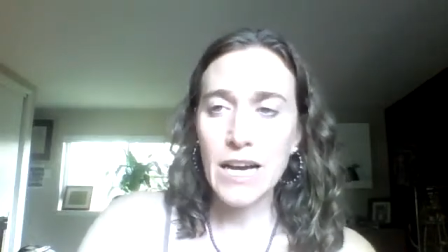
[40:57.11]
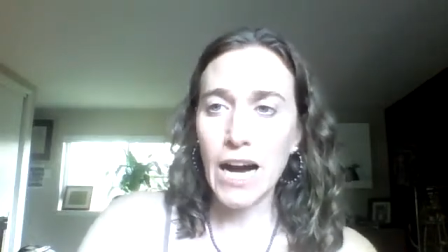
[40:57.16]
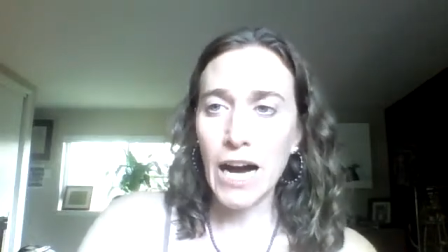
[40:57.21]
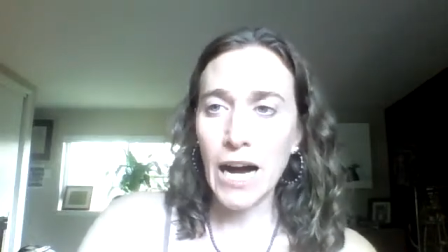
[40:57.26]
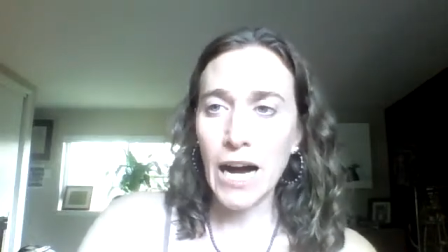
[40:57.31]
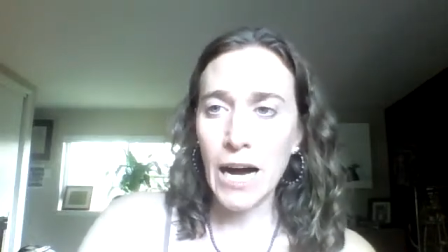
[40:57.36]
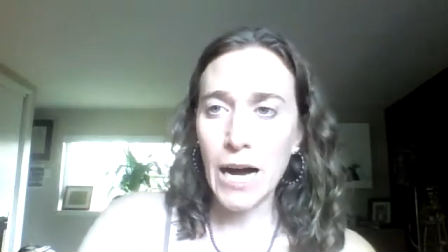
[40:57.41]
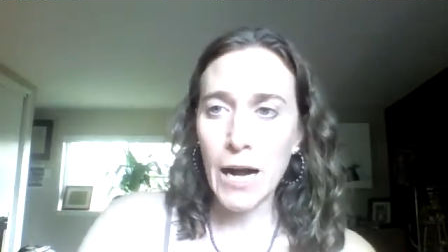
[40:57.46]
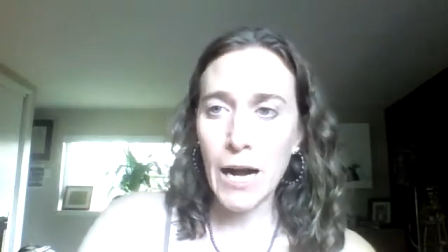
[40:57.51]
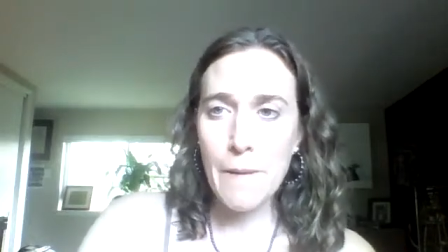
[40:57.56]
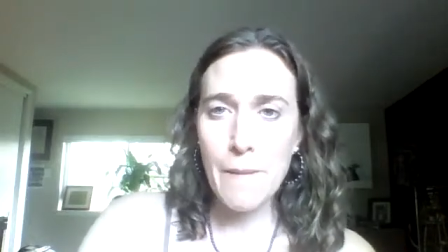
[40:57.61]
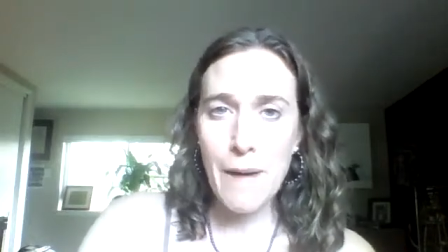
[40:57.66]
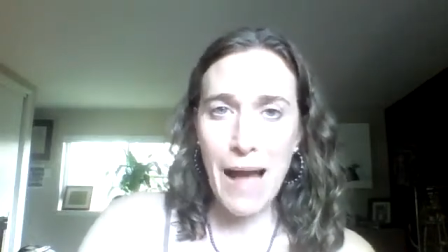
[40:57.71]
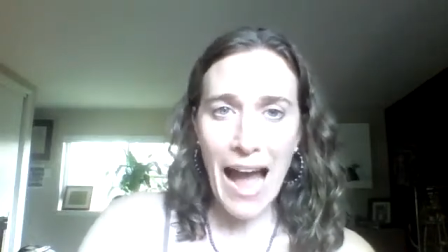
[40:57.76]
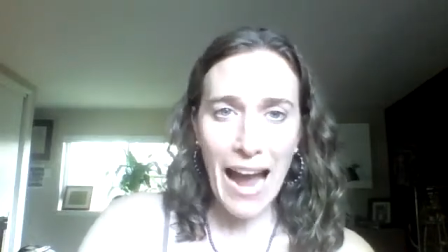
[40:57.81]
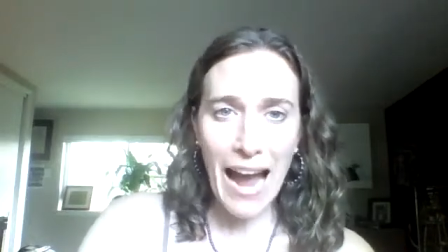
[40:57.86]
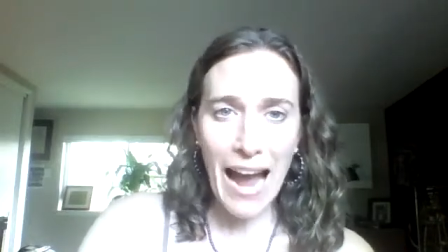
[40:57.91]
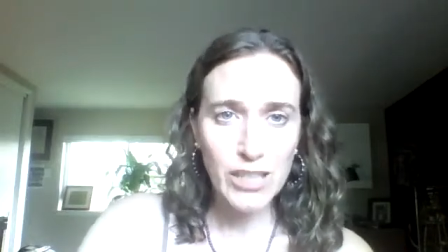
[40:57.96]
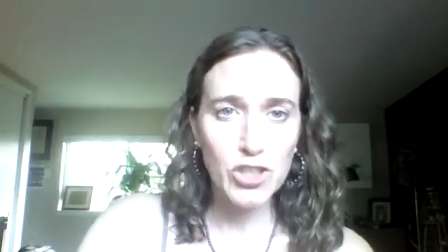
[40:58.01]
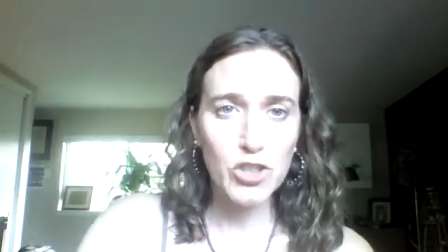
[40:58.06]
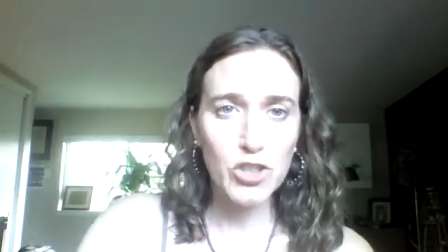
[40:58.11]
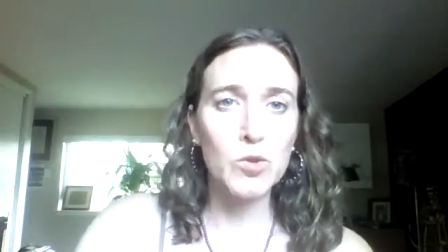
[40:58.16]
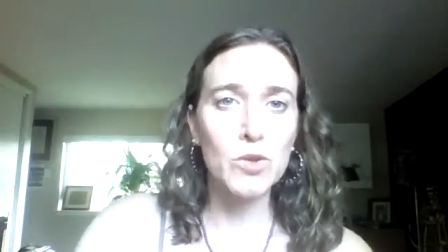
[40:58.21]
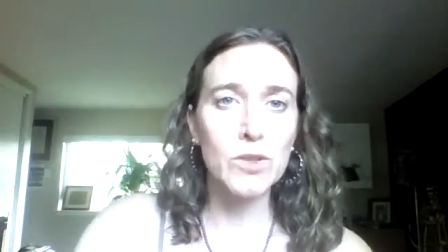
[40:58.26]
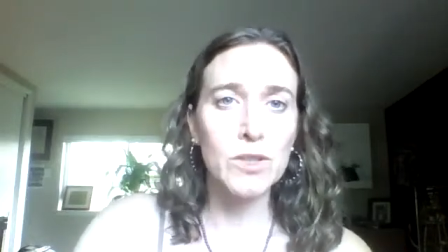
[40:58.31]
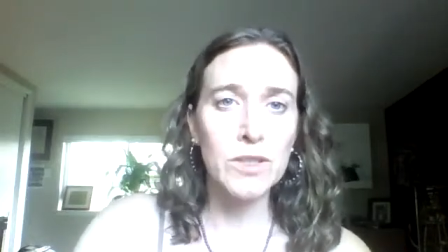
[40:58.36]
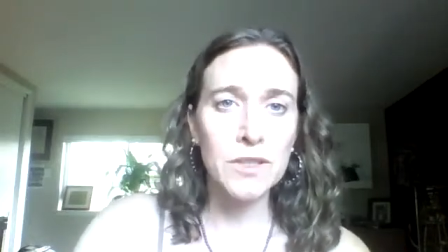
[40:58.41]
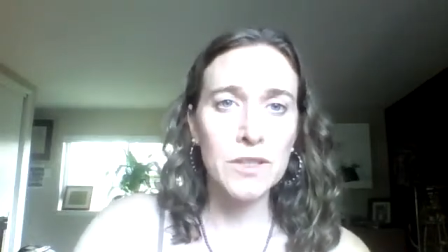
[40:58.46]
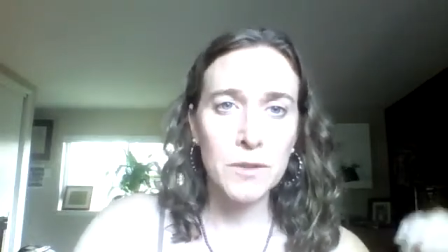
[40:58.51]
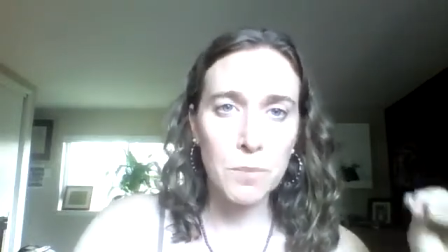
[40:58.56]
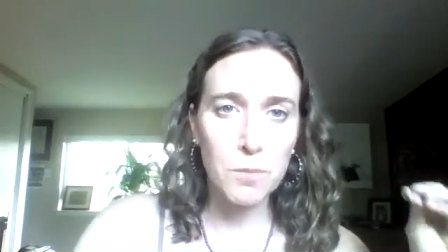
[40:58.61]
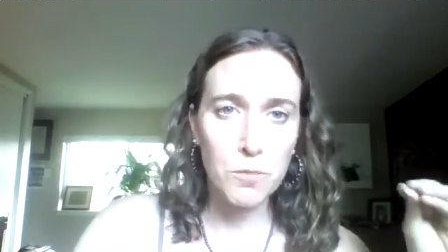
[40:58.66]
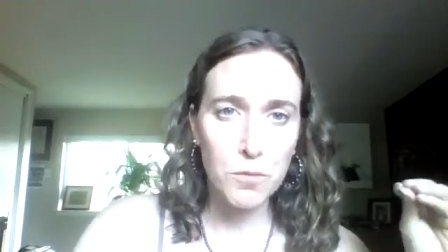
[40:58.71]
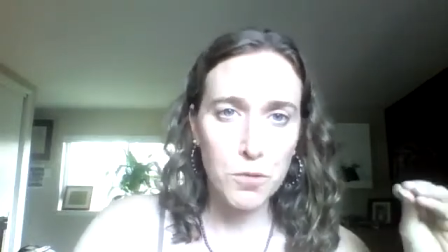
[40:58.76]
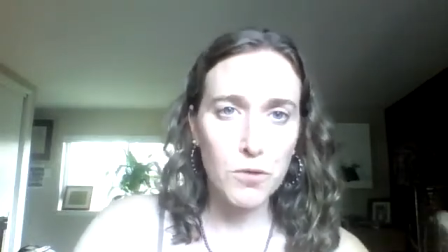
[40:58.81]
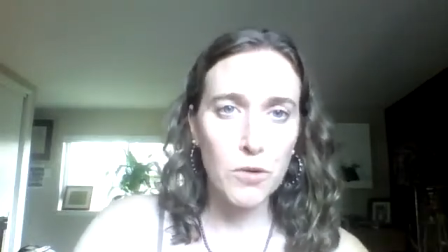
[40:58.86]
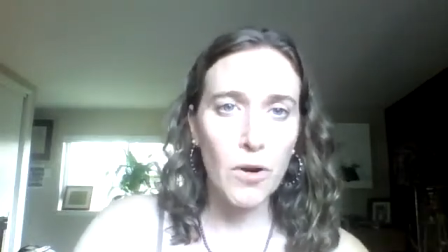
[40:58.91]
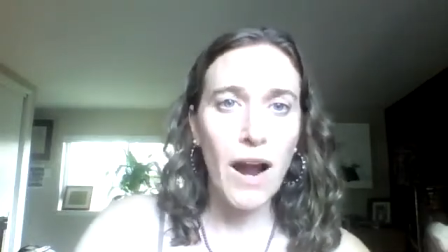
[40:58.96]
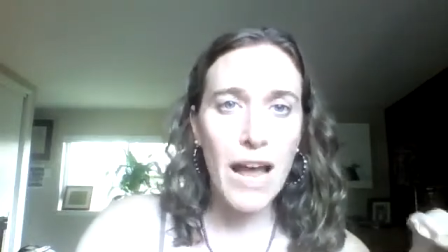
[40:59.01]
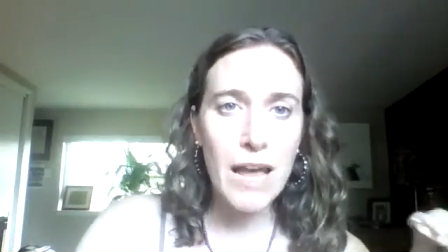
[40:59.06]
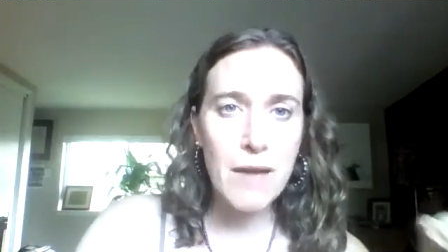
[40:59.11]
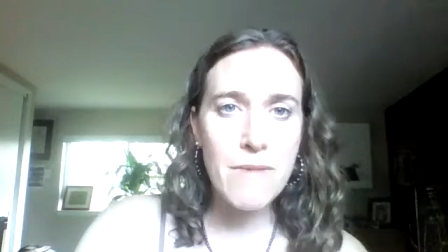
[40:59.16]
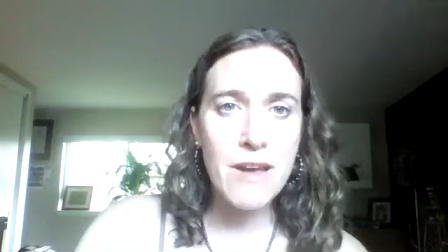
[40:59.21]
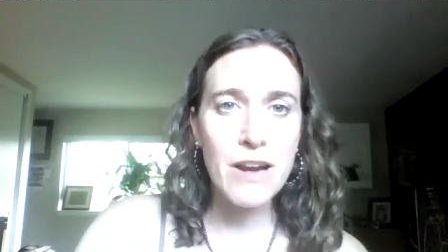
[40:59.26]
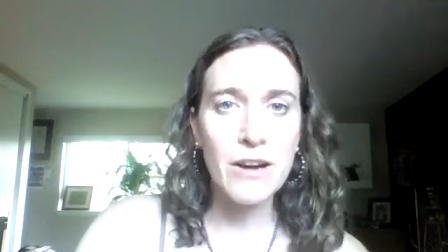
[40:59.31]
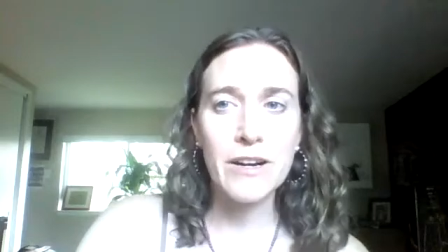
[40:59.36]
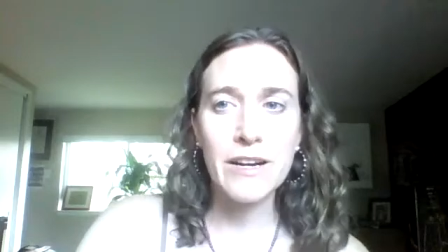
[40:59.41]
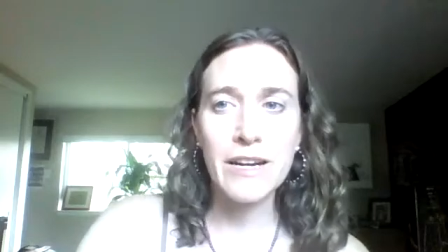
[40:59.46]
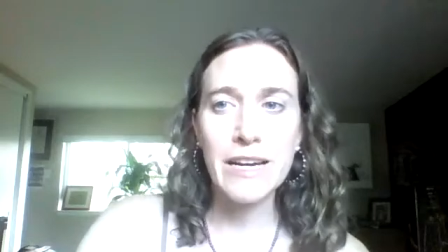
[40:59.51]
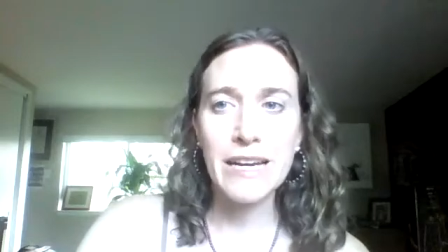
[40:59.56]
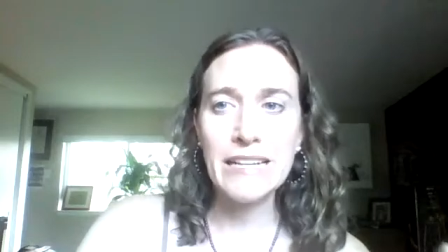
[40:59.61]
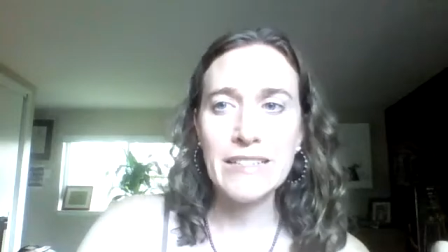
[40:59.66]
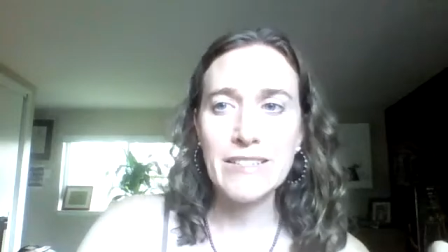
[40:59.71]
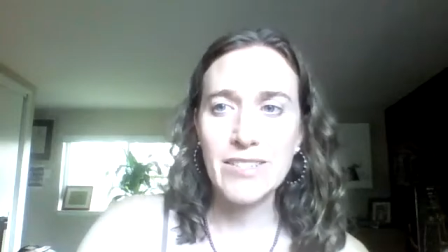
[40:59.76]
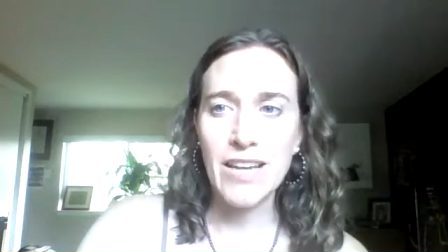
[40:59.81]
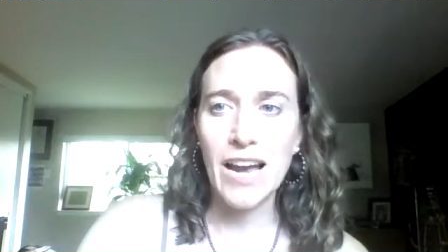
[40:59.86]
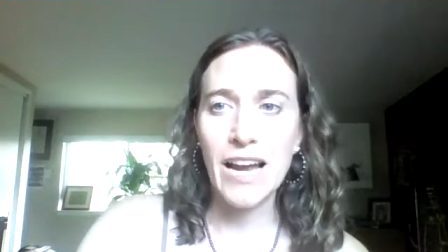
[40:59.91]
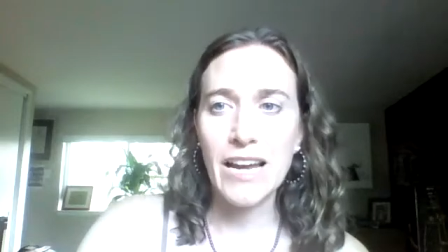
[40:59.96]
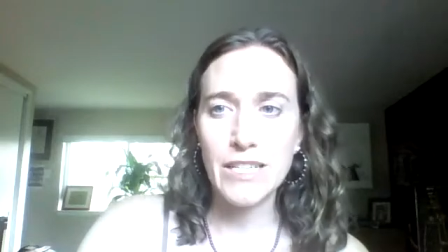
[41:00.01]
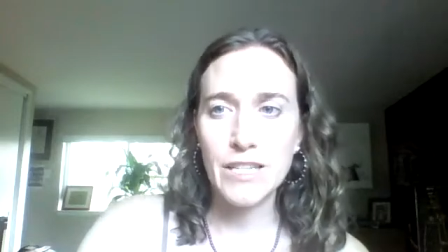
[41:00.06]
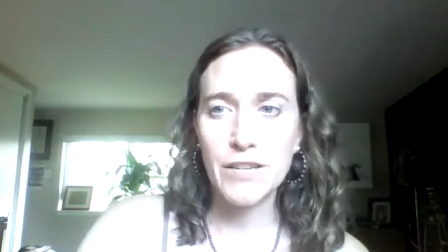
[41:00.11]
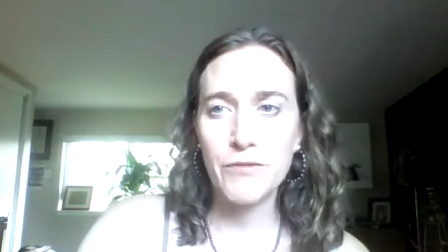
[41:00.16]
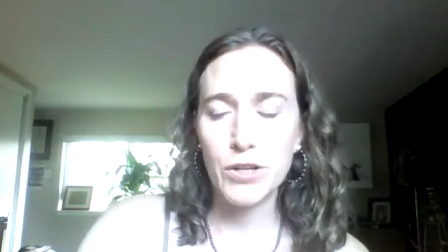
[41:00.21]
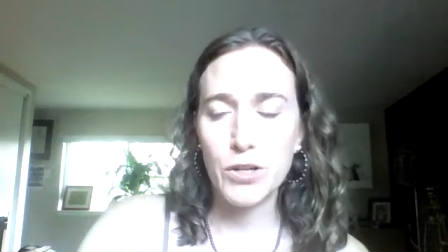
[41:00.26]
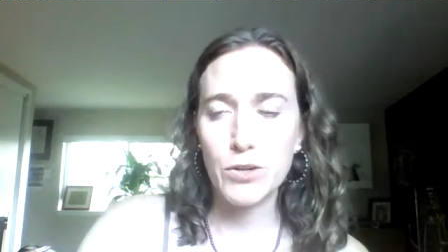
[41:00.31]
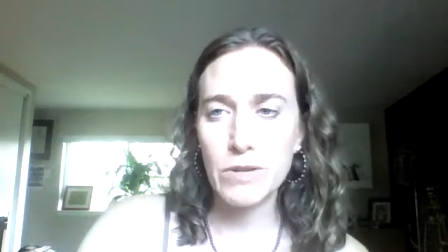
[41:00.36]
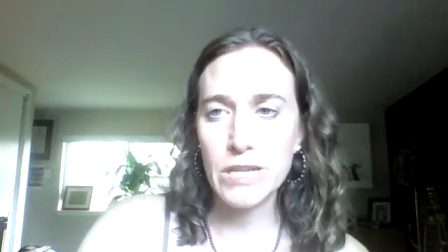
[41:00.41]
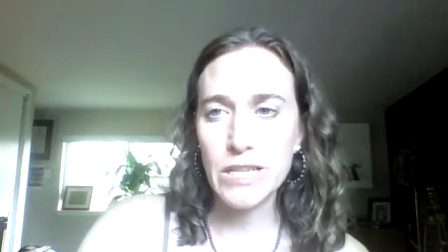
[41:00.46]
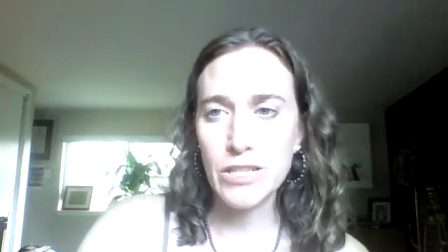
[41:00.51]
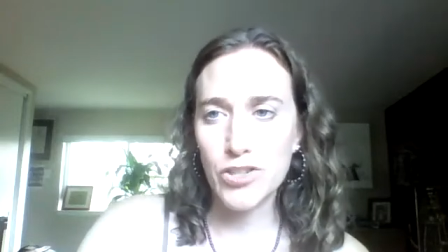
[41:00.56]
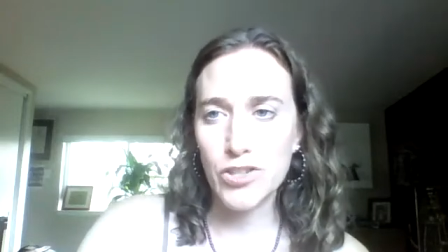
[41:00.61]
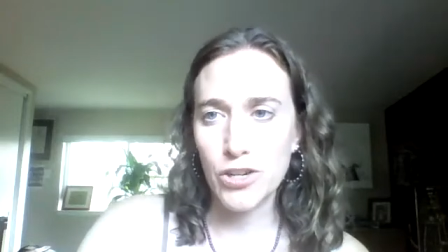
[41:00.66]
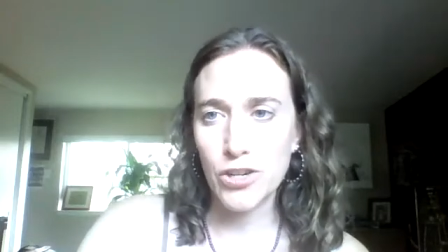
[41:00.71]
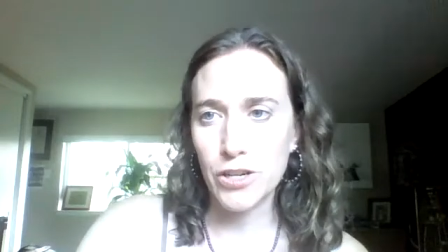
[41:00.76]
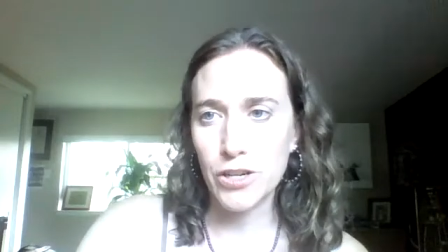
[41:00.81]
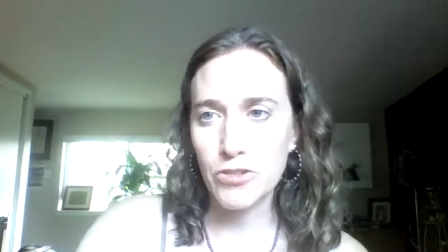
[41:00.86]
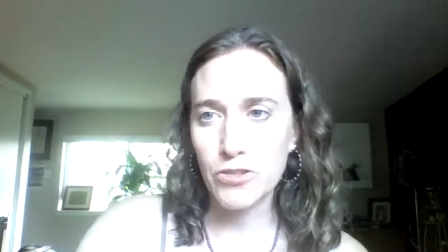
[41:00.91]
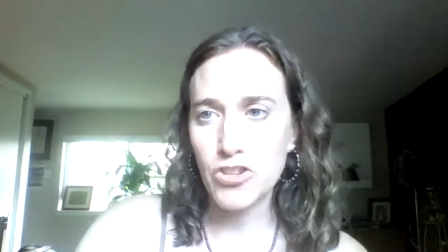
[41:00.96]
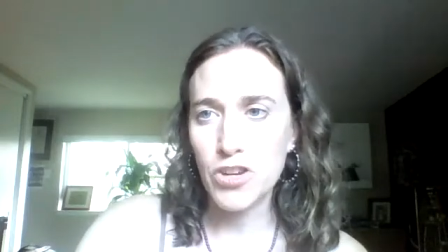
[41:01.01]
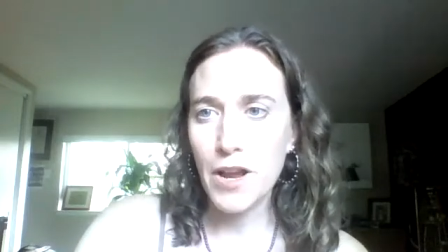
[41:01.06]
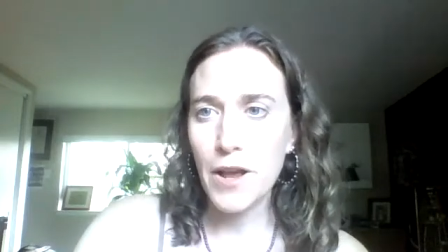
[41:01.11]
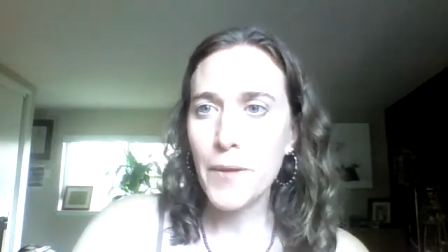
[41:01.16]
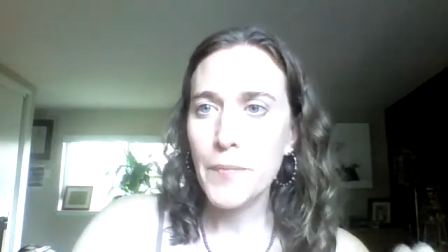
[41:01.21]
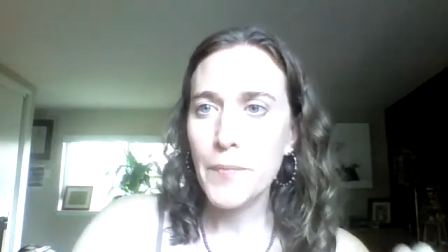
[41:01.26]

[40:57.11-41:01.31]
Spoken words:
actual primary scientific research,